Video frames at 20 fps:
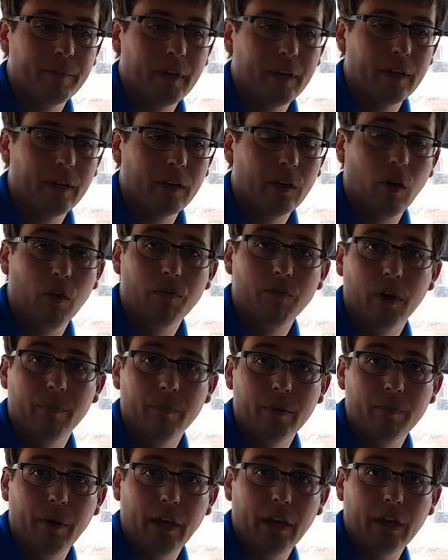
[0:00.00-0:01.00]

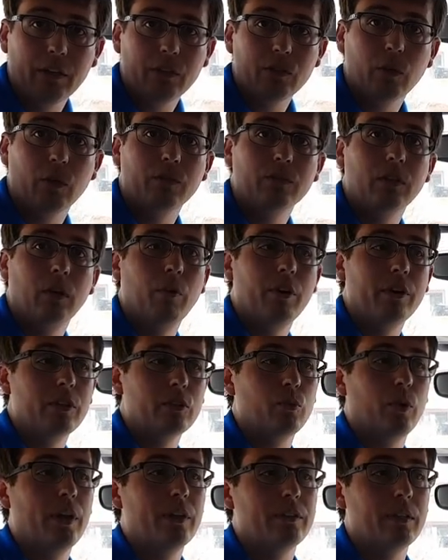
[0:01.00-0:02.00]
GoFundMe page. So if someone
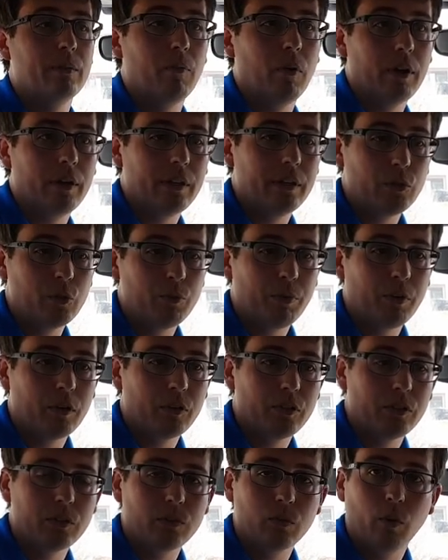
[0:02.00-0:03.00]
is raising money to
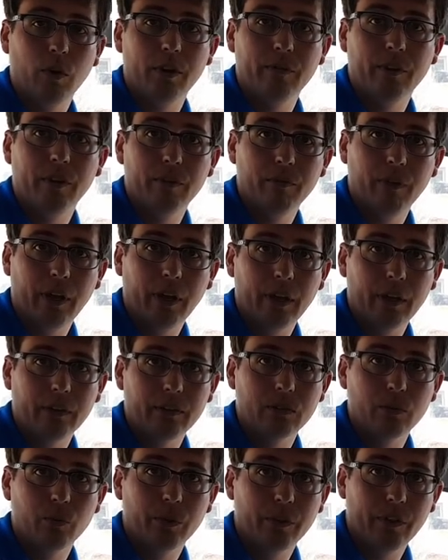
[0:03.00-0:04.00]
purchase one of their
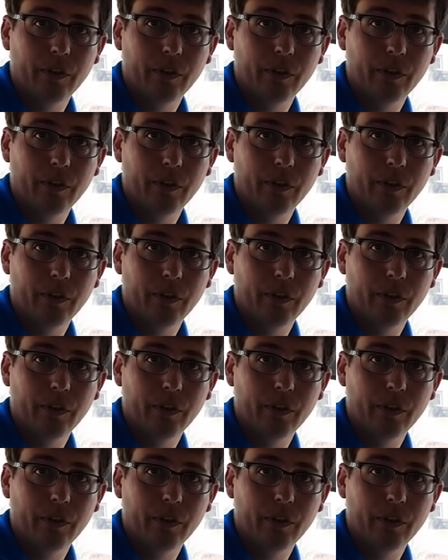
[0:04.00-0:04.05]
vans with their